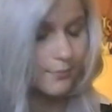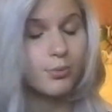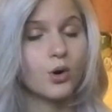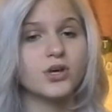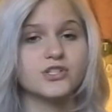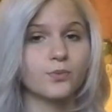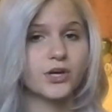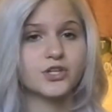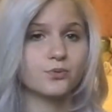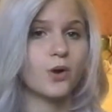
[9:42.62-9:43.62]
the bowl is
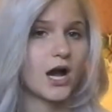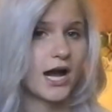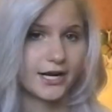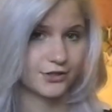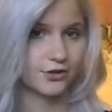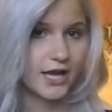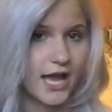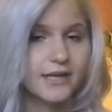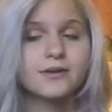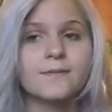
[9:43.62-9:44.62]
what you want on your
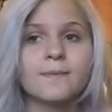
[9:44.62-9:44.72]
head.